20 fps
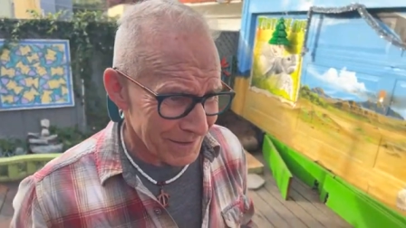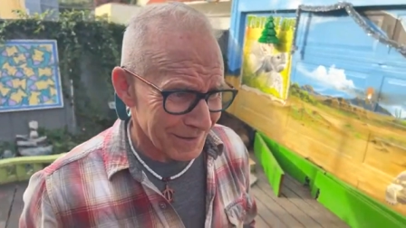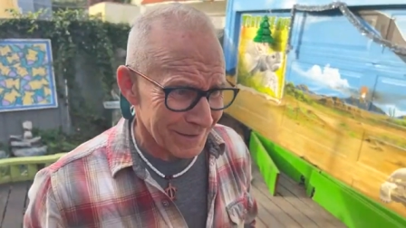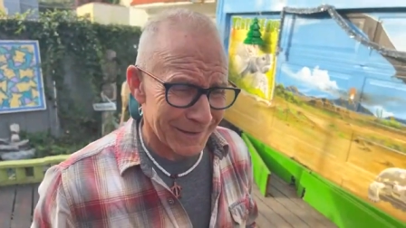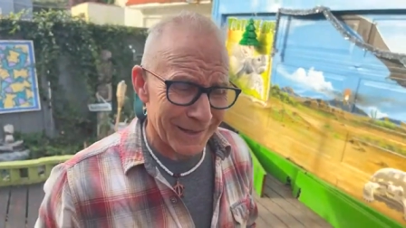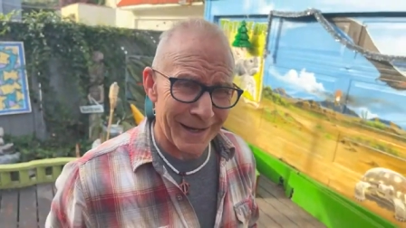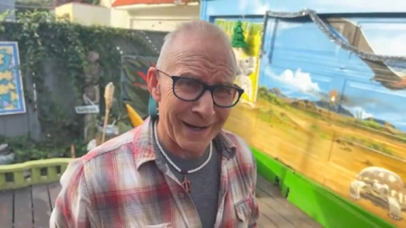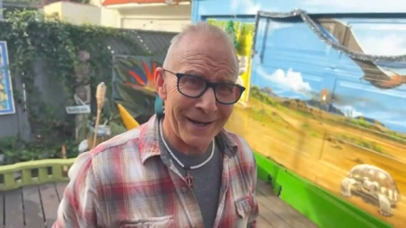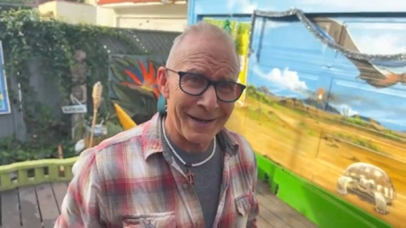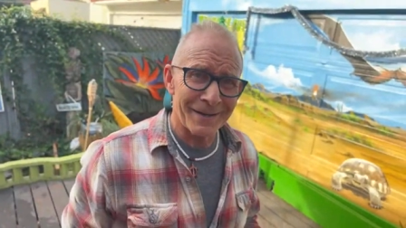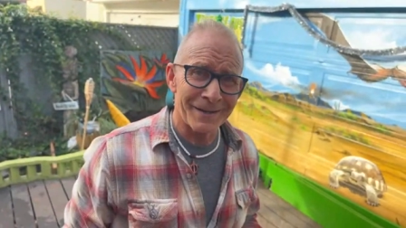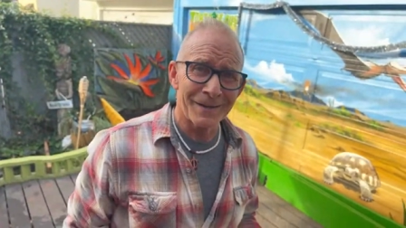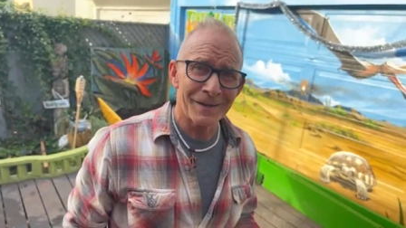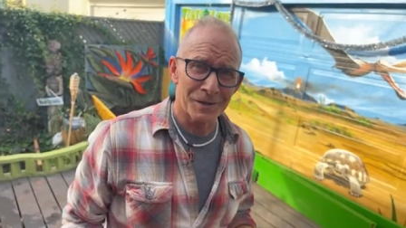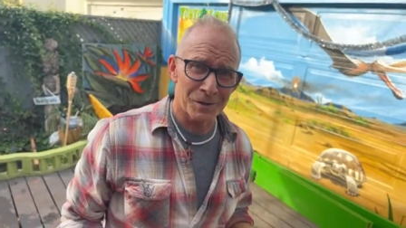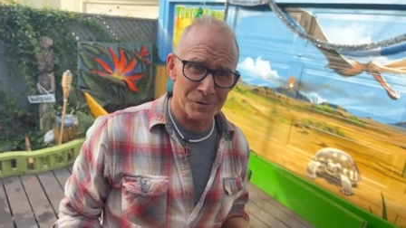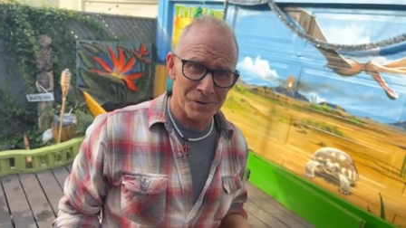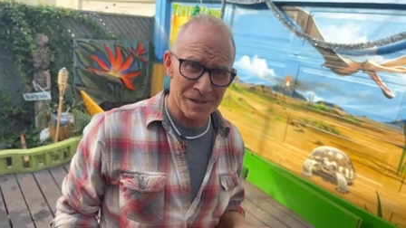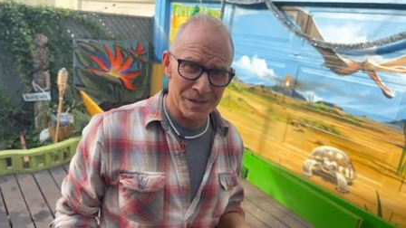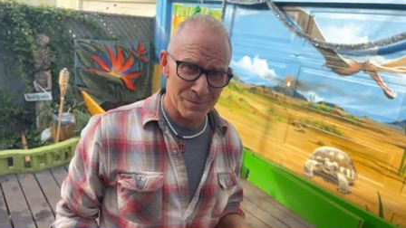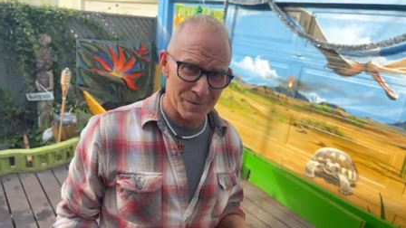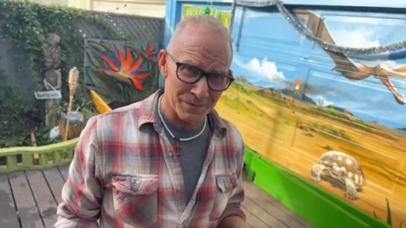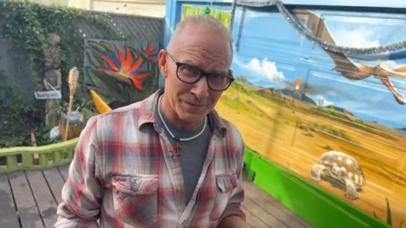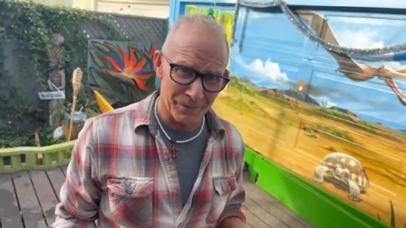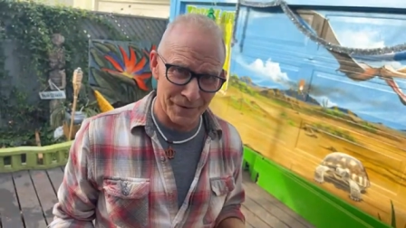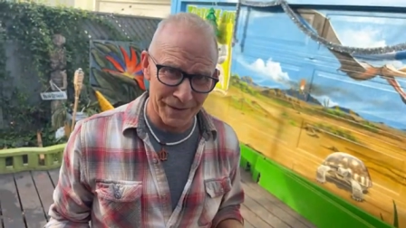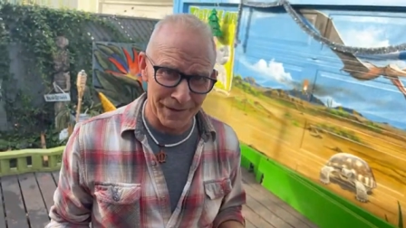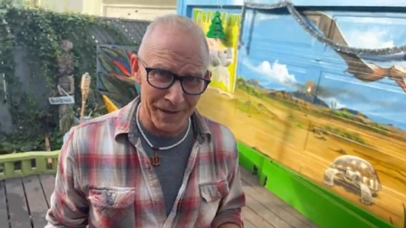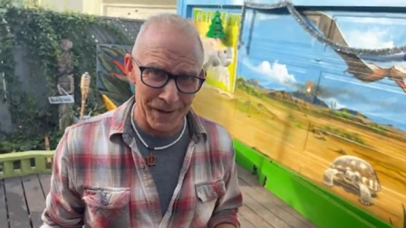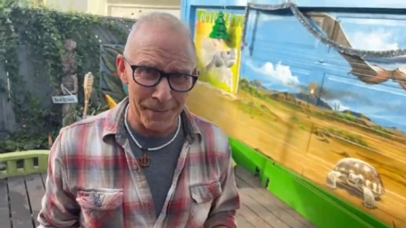today, a Christmas
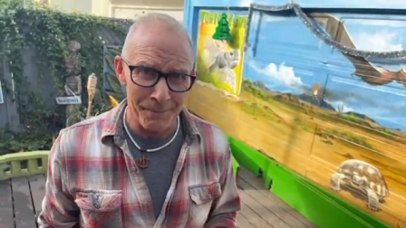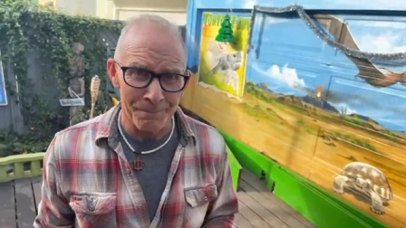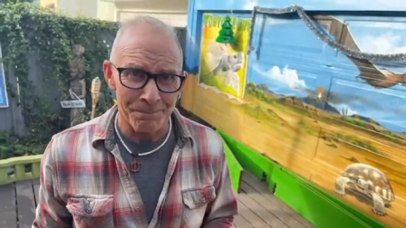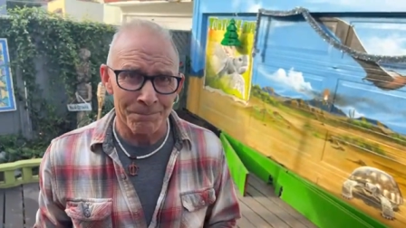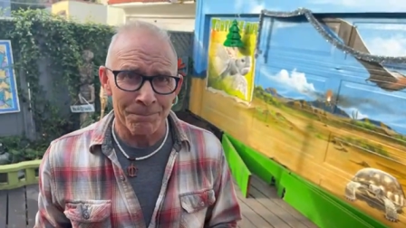video,